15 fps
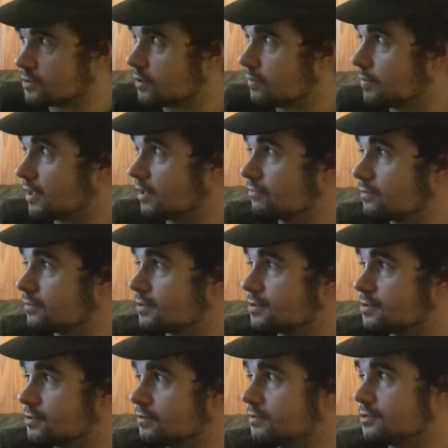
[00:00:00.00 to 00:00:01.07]
it's going to be difficult
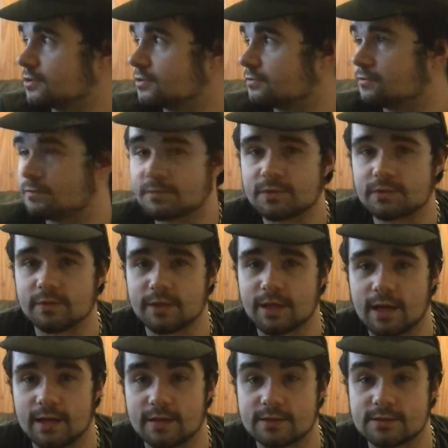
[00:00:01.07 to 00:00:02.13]
to choose just between
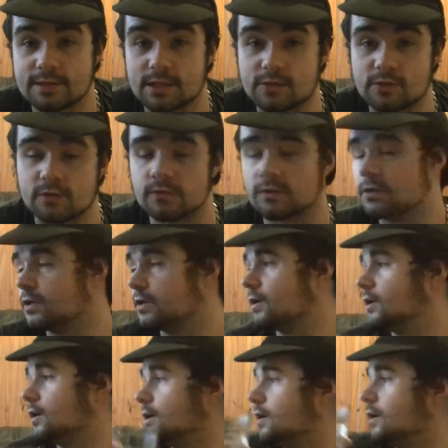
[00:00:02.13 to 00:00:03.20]
that and the Citron.
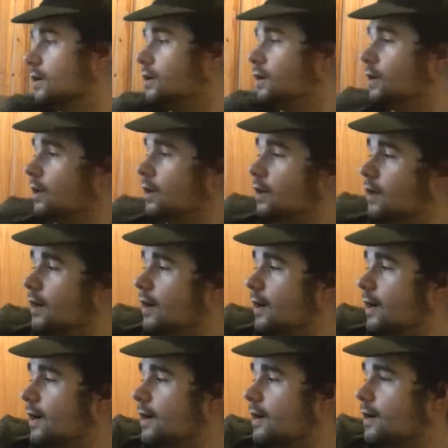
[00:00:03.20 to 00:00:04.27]

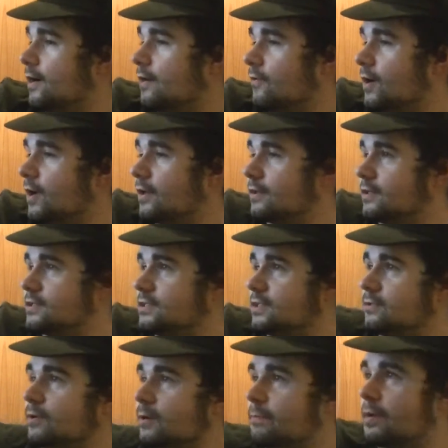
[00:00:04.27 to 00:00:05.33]
Right, let's
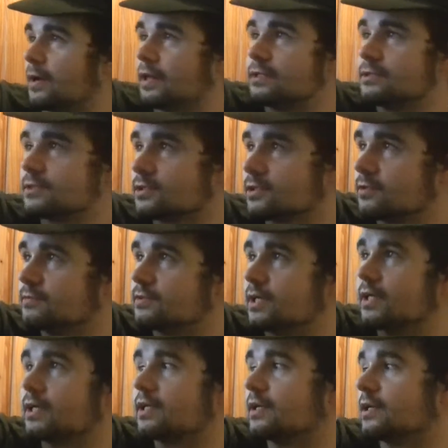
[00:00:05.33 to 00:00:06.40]
see where Pincer comes
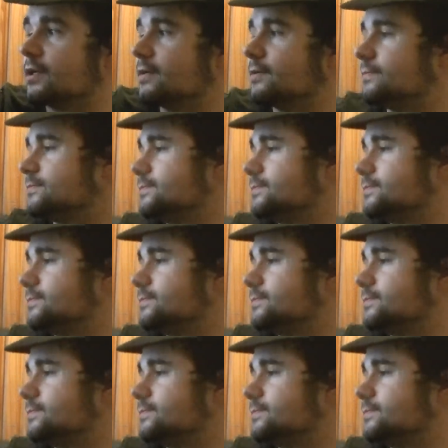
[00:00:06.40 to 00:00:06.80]
in.